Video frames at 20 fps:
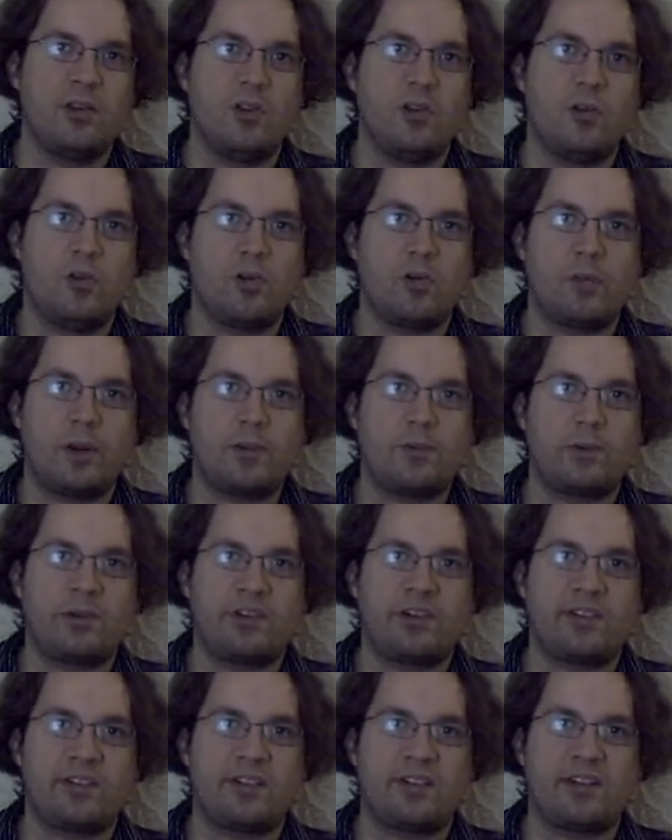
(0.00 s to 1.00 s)
or when we're
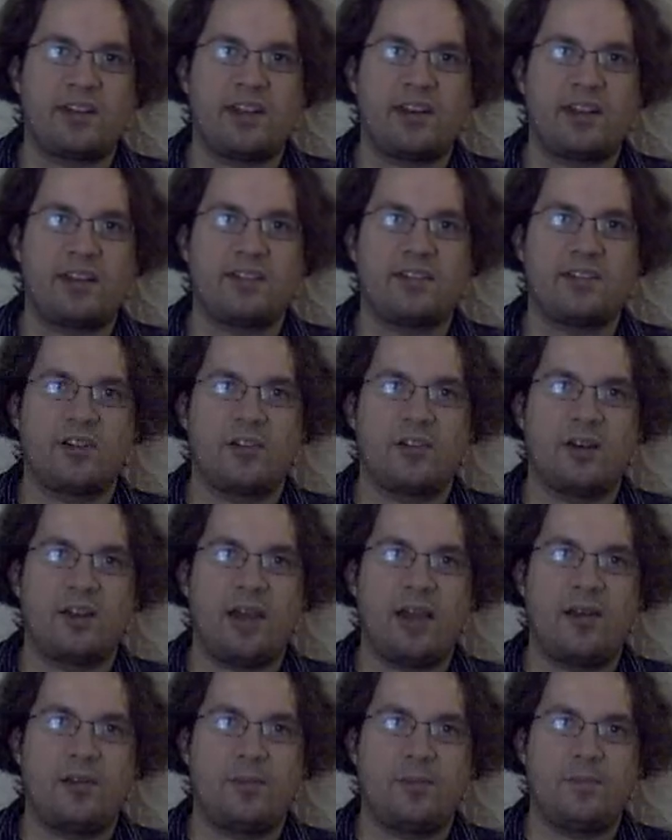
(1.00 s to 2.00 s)
just getting started
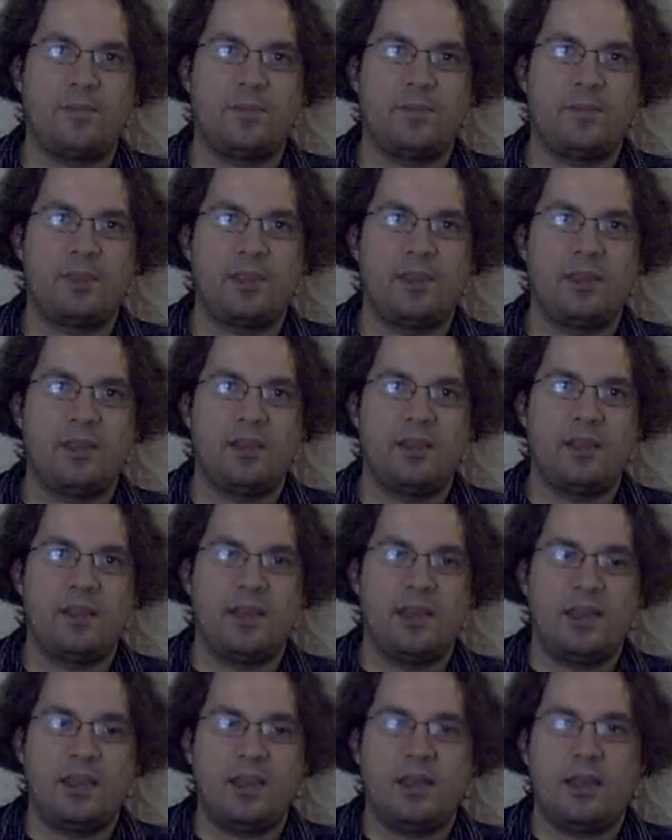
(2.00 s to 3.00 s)
out.
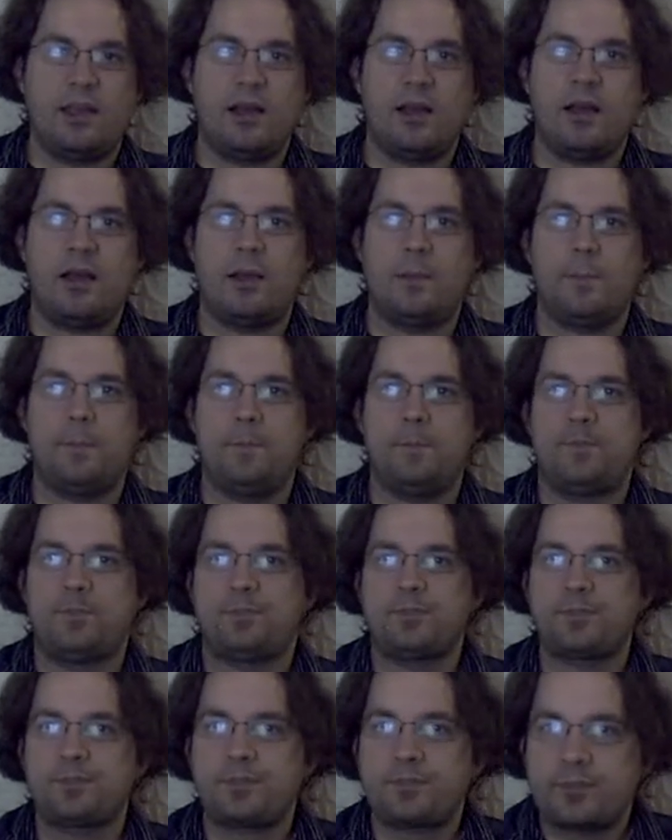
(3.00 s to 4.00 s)
Um,
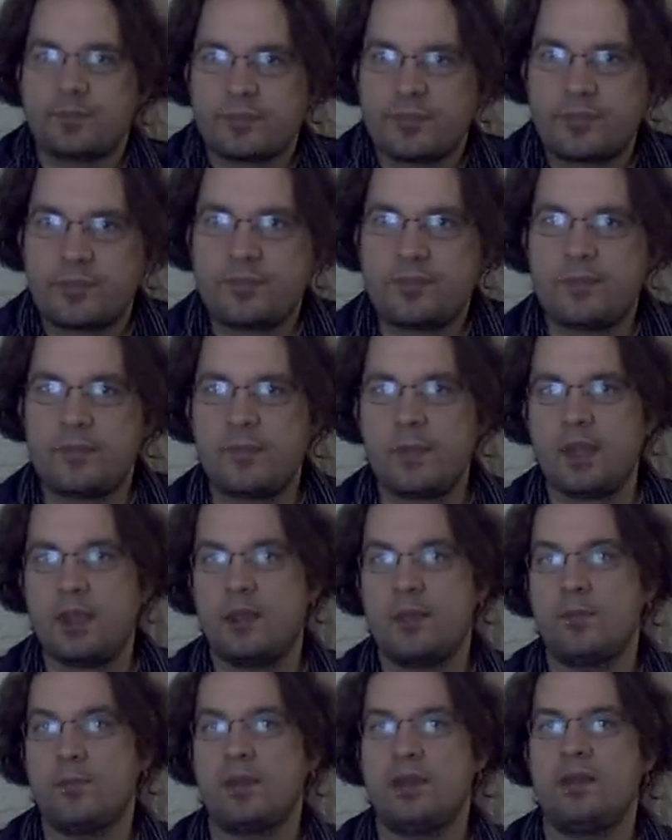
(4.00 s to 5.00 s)

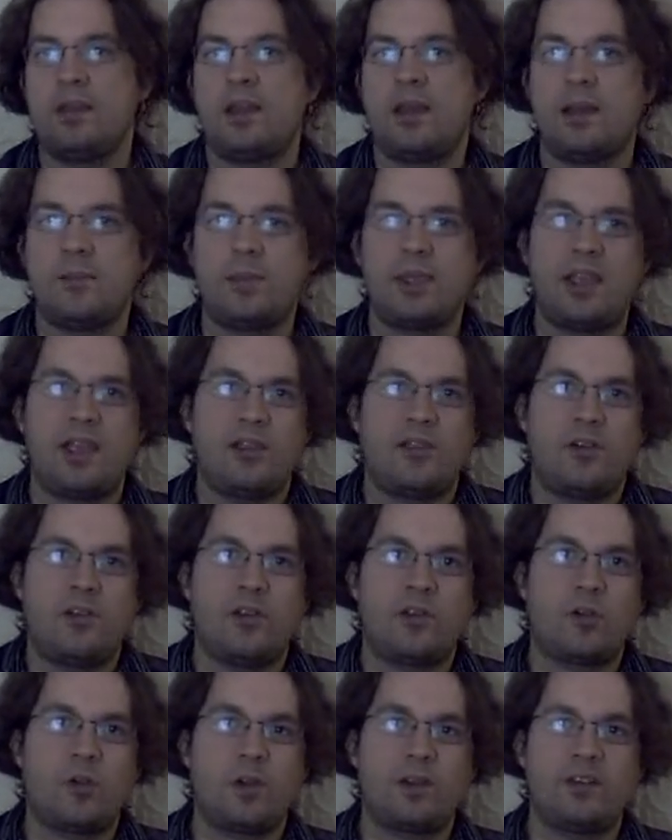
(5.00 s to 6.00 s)
but, uh, but yeah, you're,
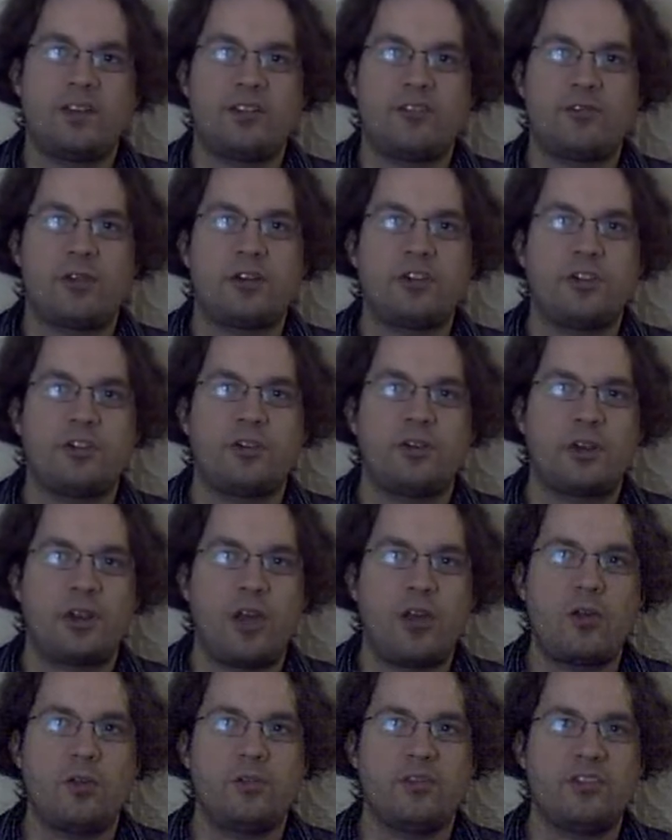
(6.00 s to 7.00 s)
you're going to structure your
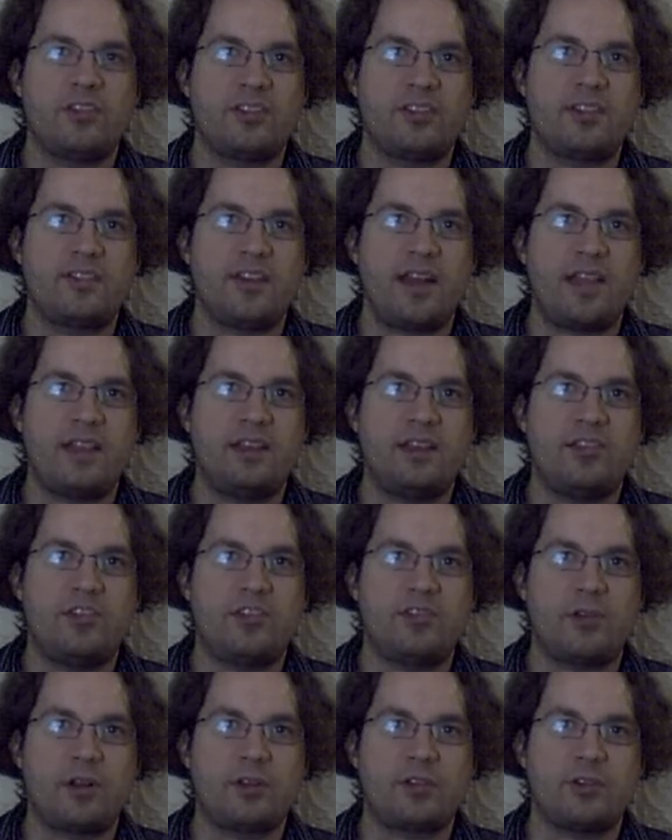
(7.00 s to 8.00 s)
code just like you
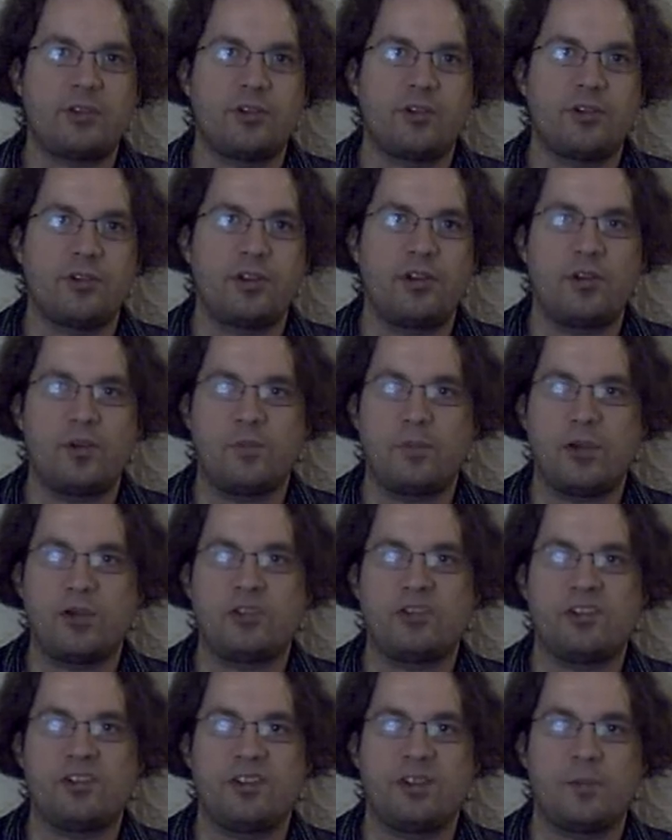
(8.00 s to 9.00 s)
structure your
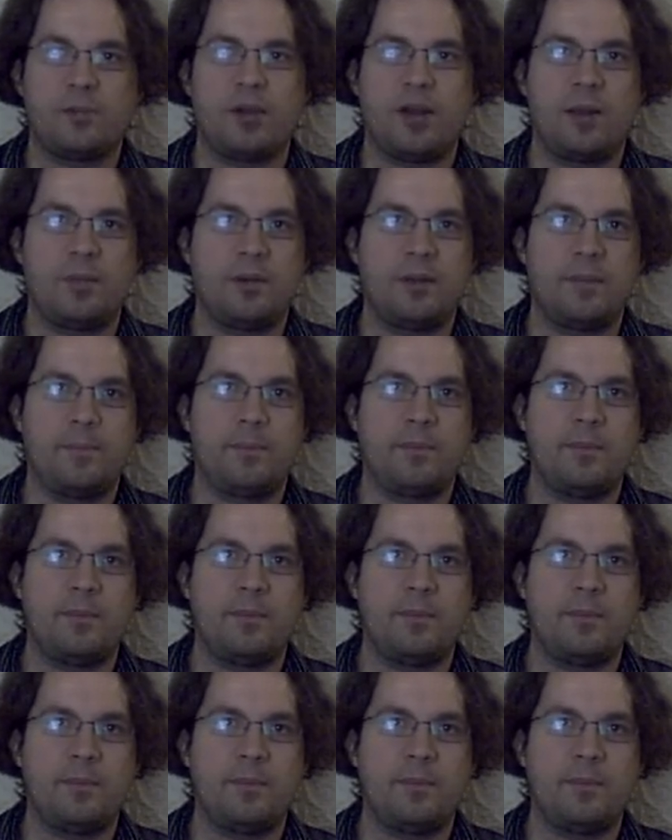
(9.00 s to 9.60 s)
approach to the problem.